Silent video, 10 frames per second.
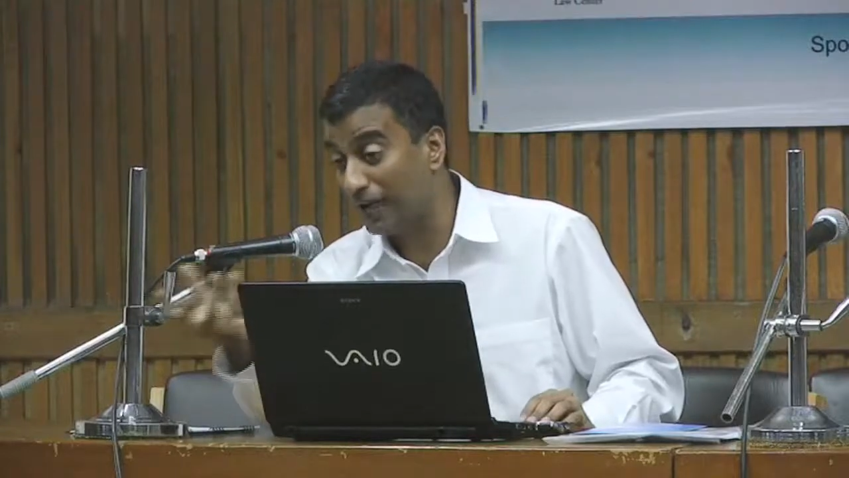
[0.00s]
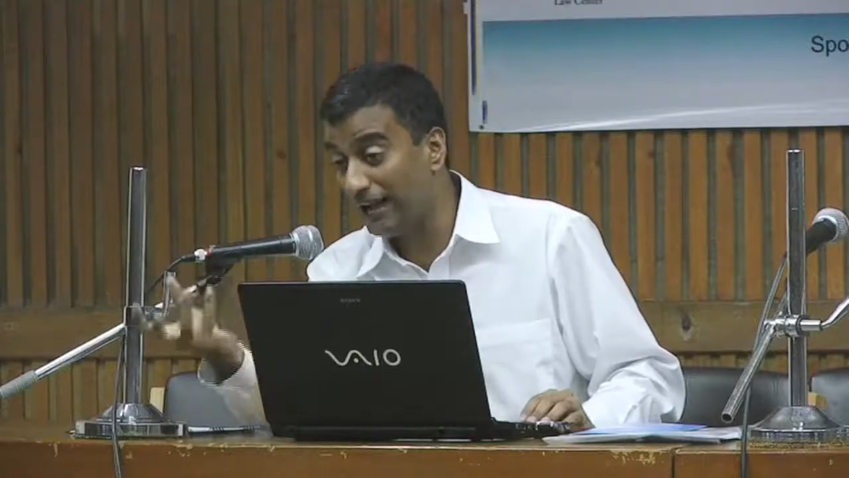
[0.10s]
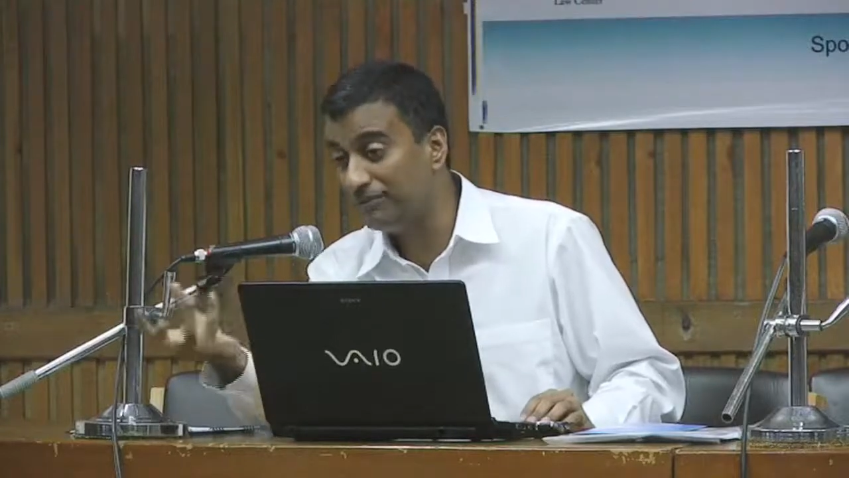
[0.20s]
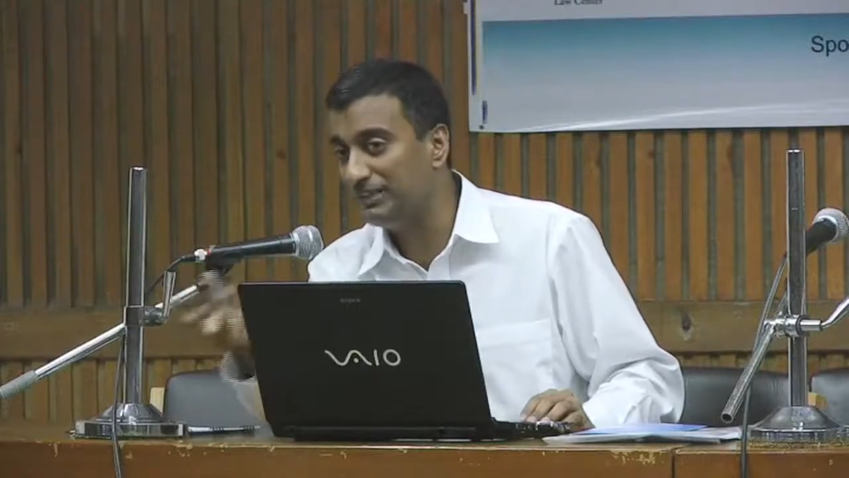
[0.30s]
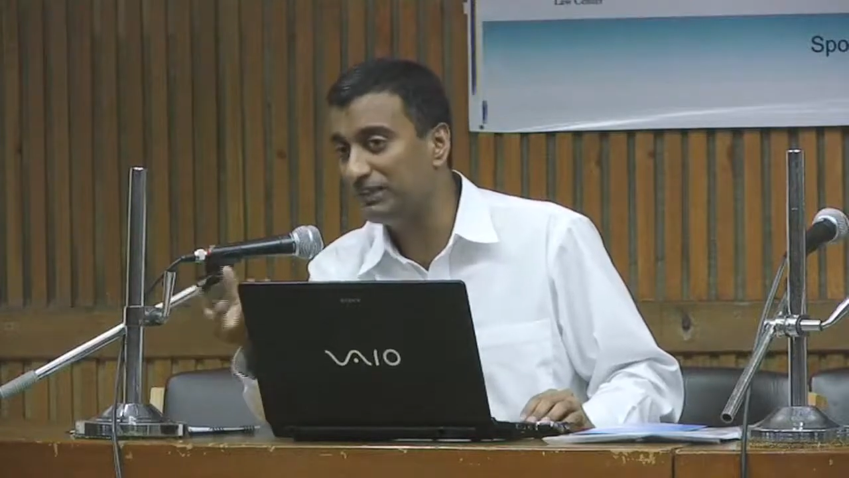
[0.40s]

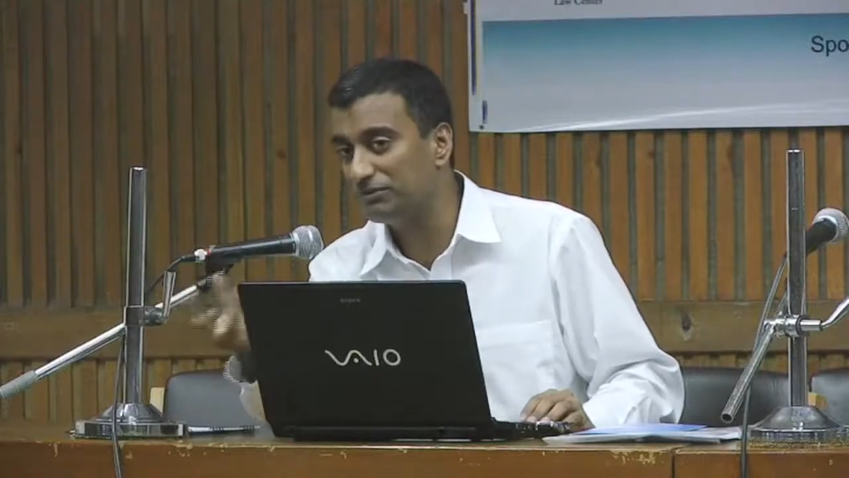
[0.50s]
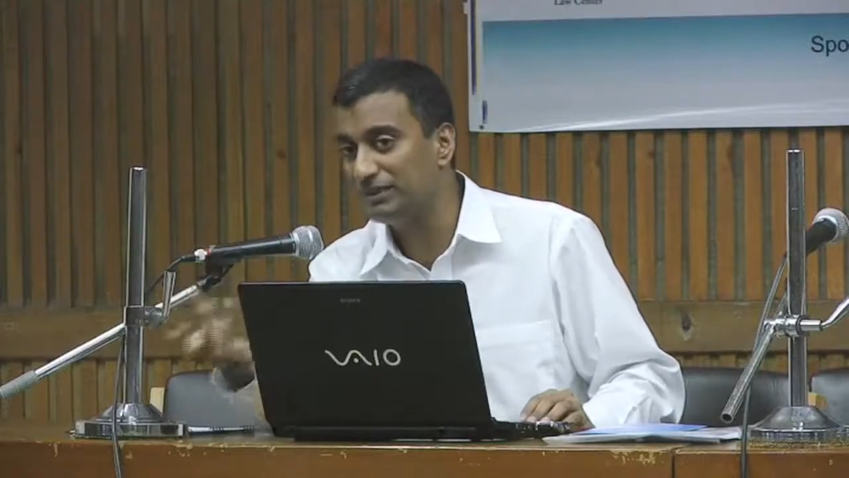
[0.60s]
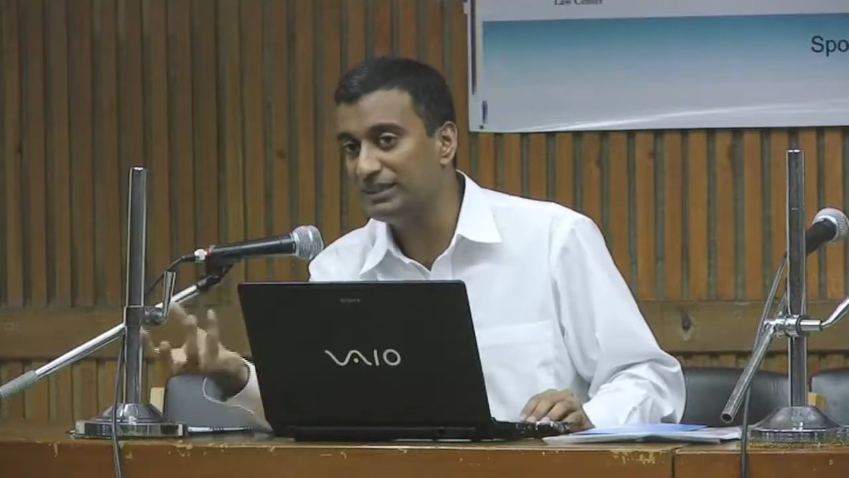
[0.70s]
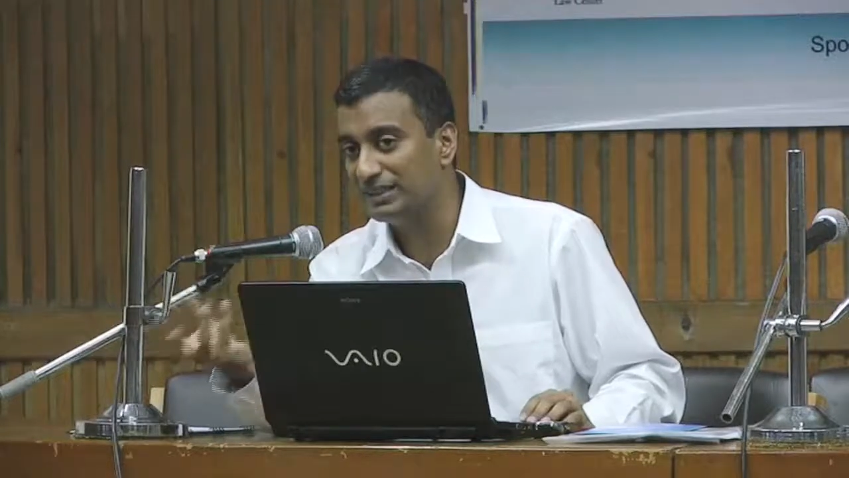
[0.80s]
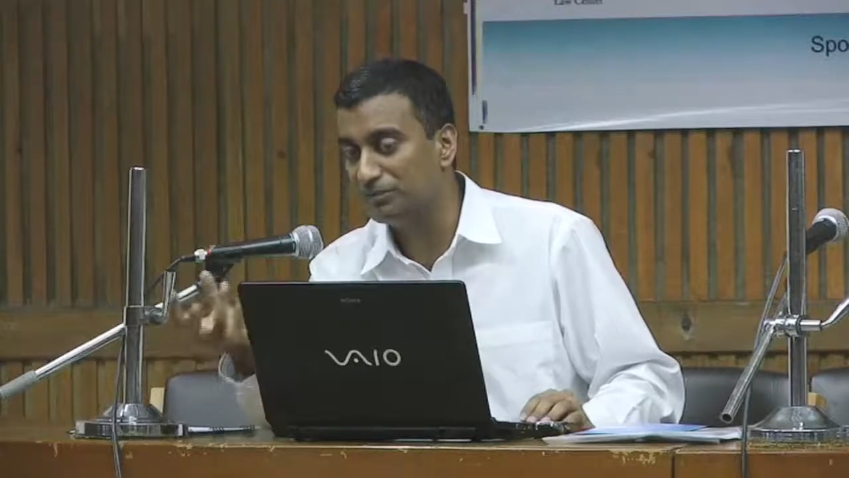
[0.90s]
have these
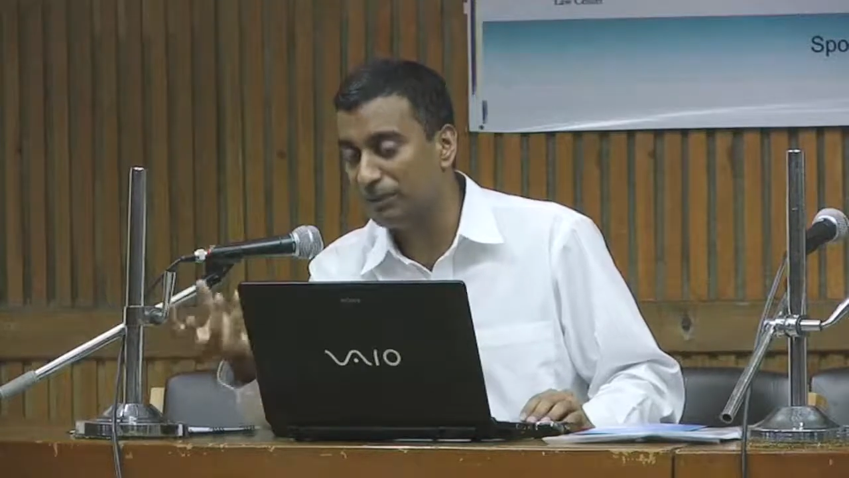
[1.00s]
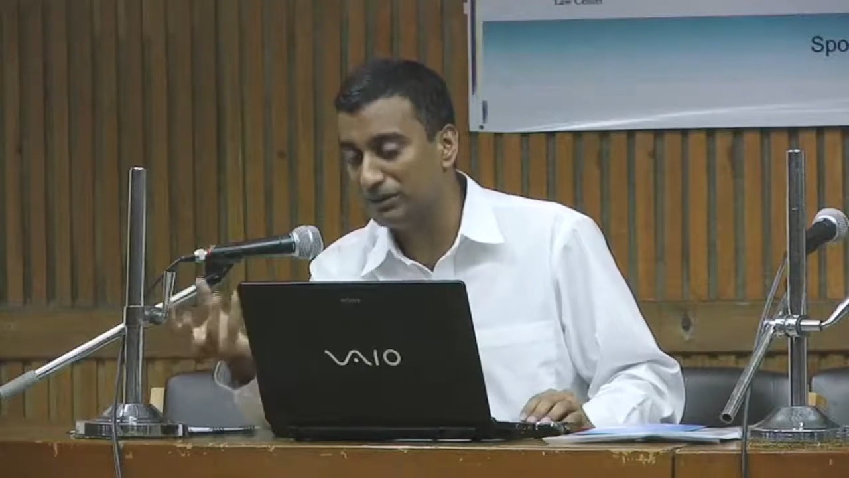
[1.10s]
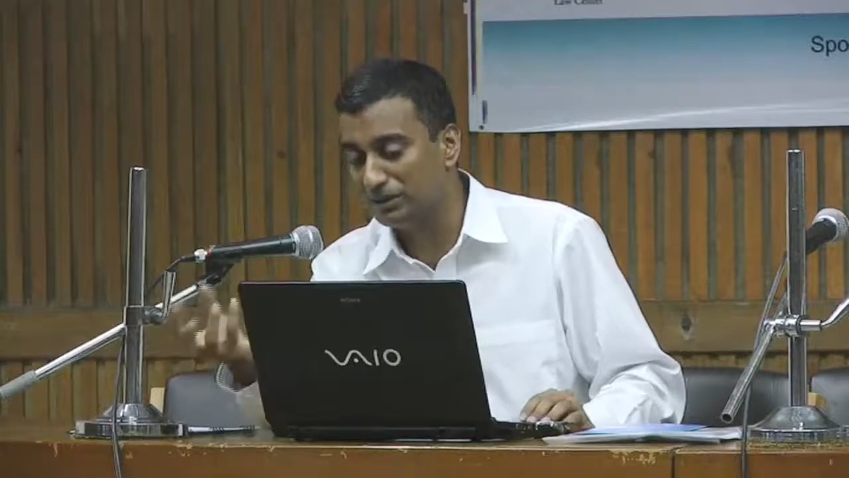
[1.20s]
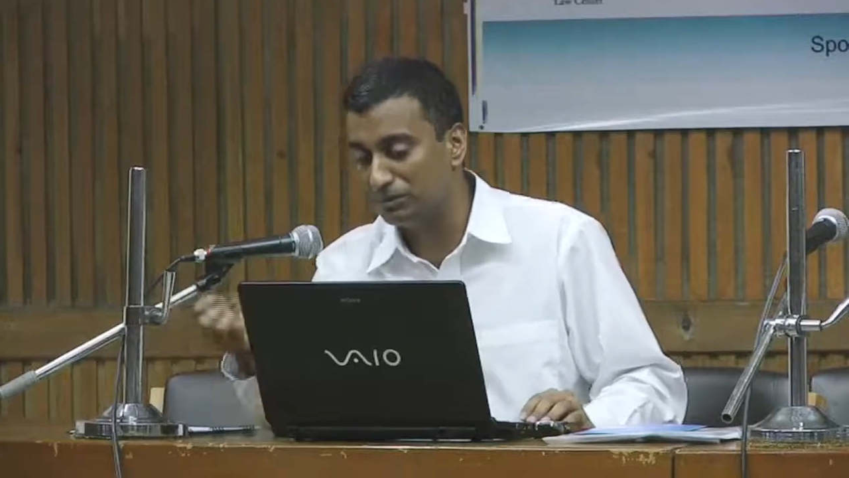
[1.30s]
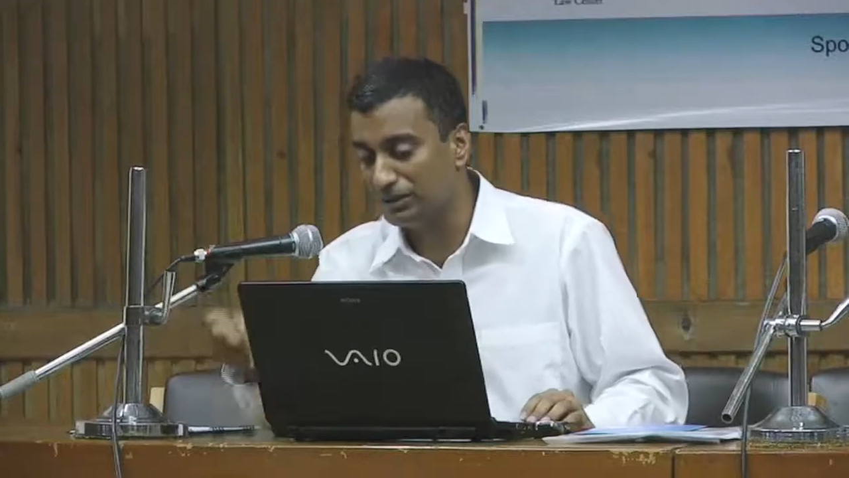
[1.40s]
fields as
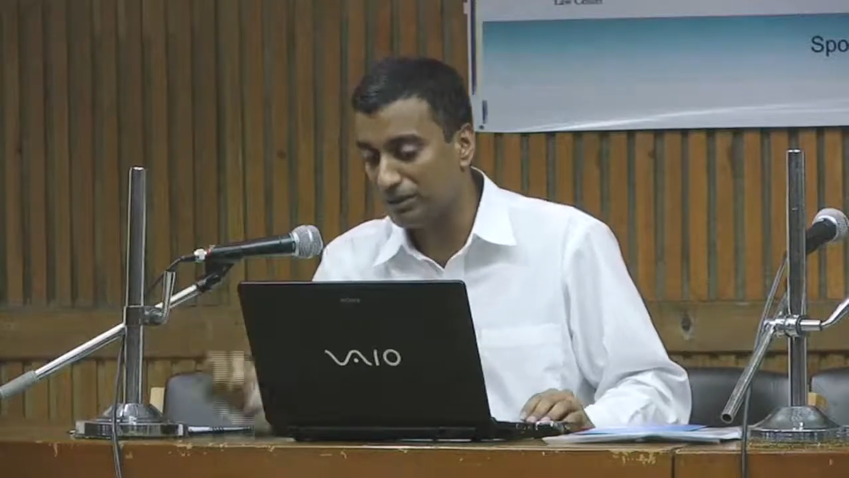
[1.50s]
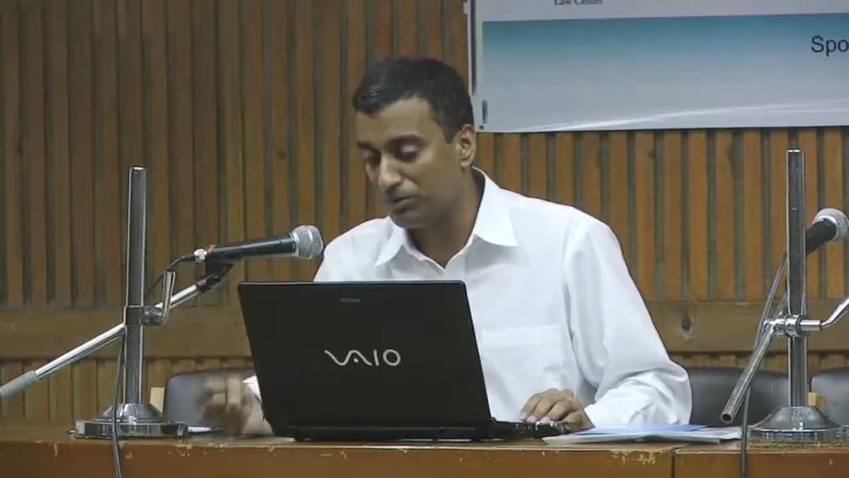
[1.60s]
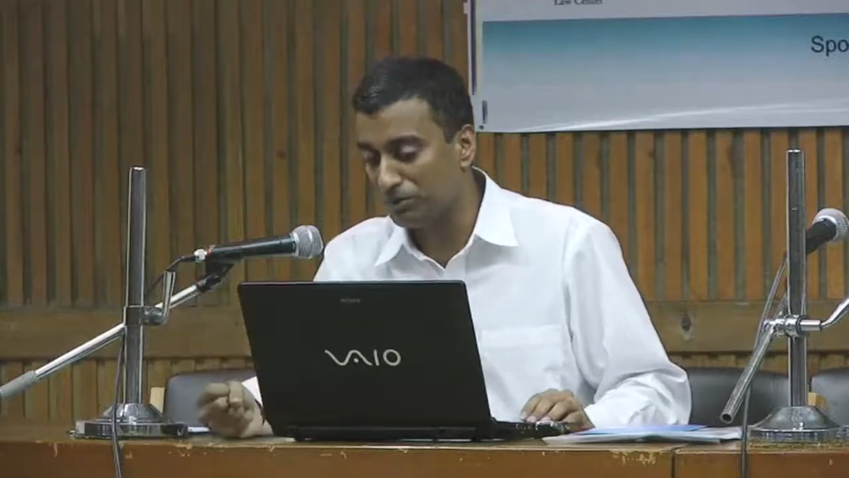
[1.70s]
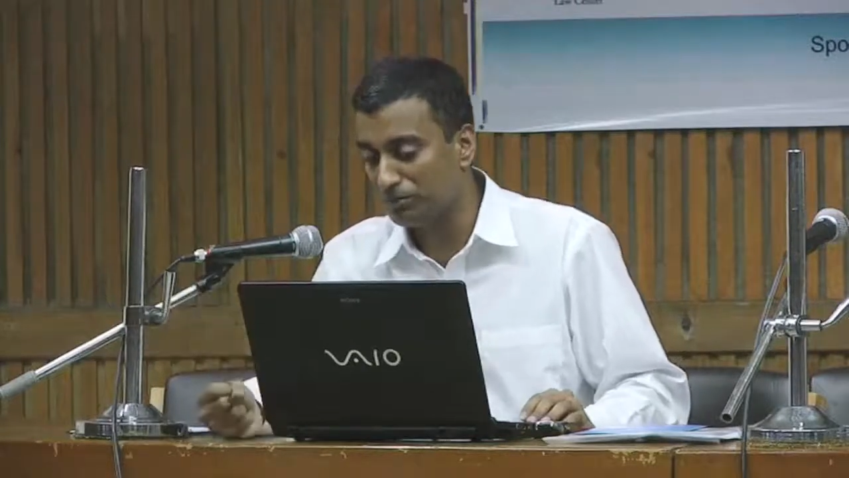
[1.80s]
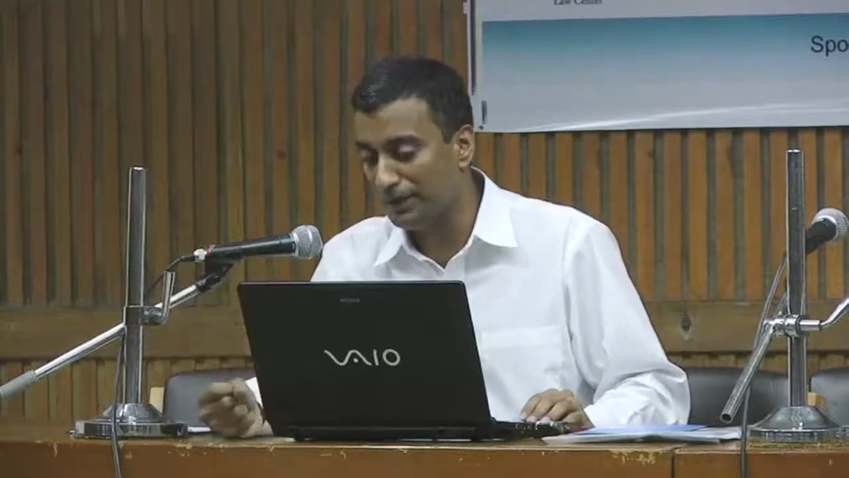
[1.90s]
patentable
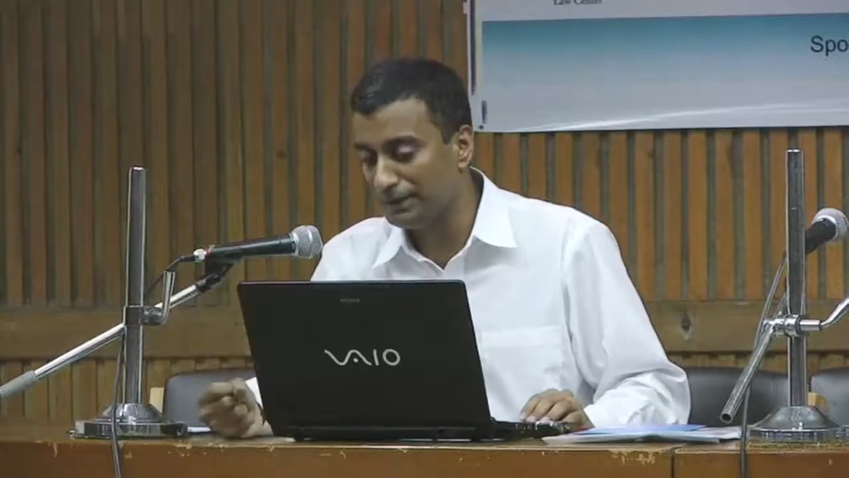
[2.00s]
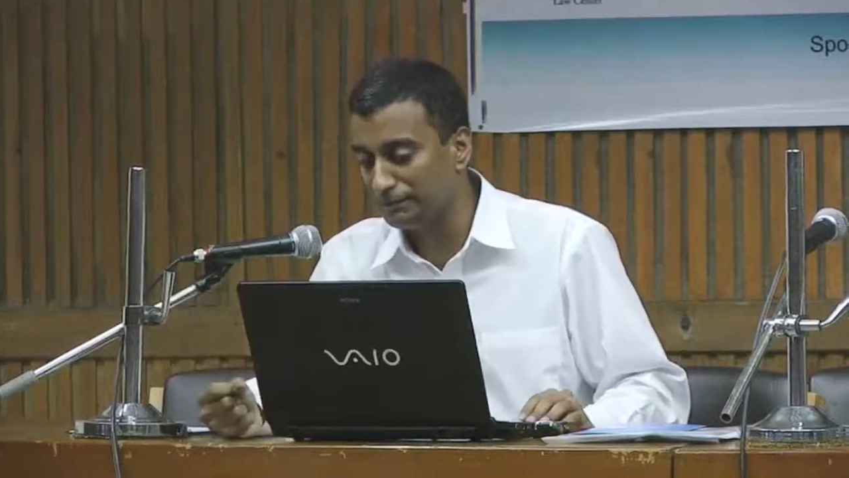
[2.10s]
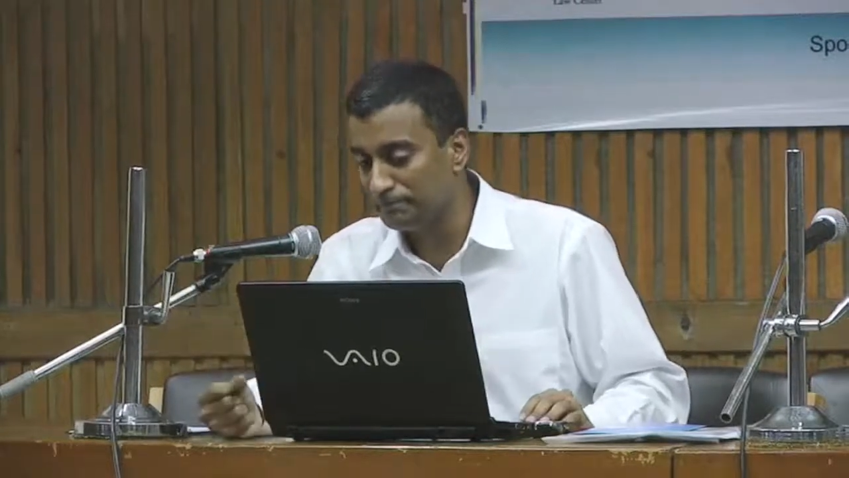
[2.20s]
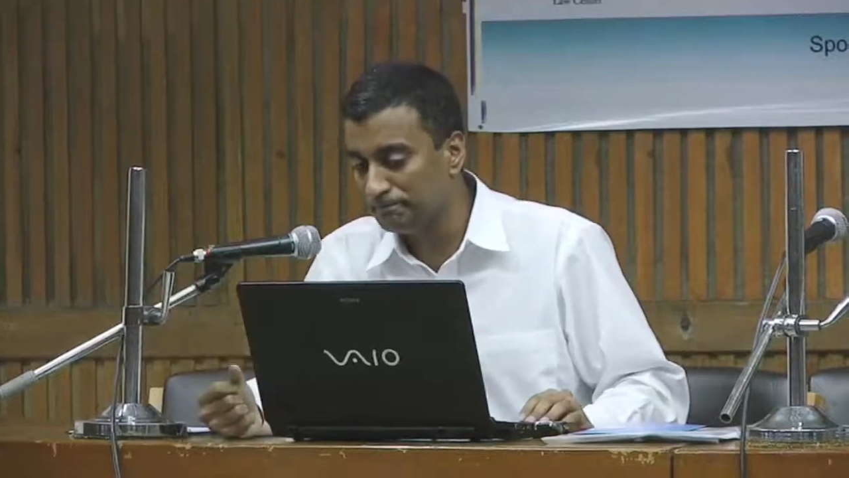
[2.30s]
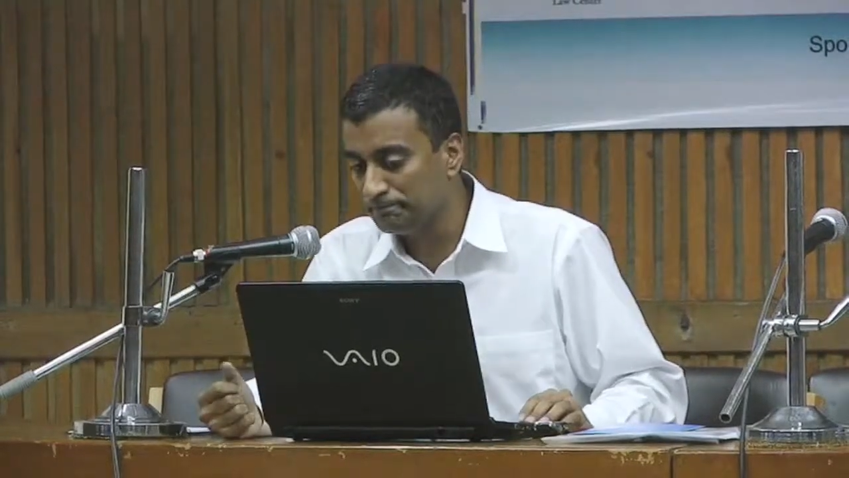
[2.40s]
subject matter.